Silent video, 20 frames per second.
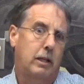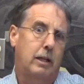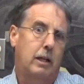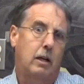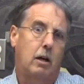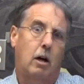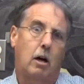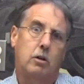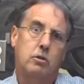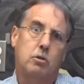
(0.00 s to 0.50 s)

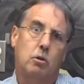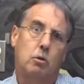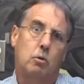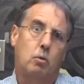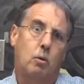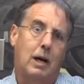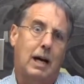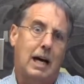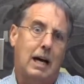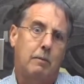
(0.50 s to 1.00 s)
then
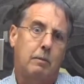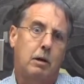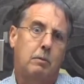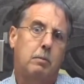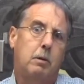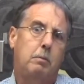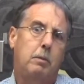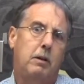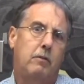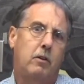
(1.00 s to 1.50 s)
also grab
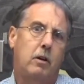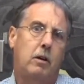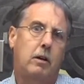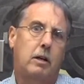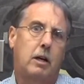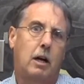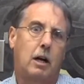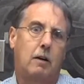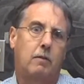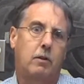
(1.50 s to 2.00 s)
it, but be
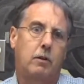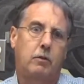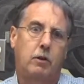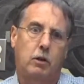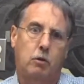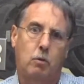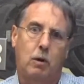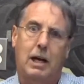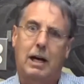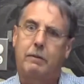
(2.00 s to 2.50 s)
very careful if
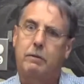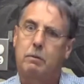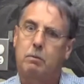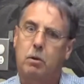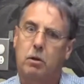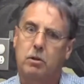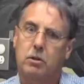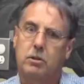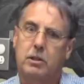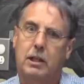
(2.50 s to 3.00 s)
you grab
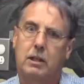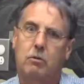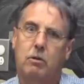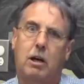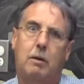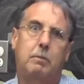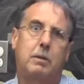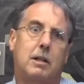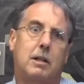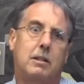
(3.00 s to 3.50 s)
to pull the
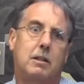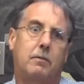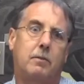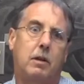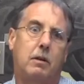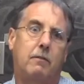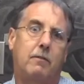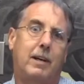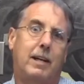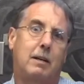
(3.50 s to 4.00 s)
stinger because
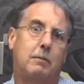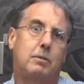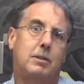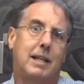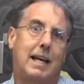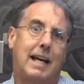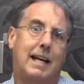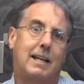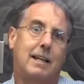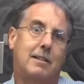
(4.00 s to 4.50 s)
if the venom
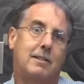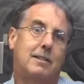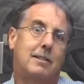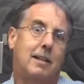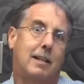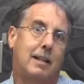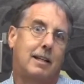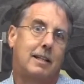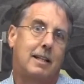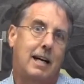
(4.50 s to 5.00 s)
sac is
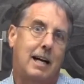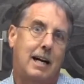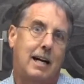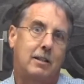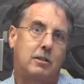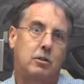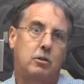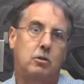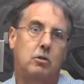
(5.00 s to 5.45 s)
still attached,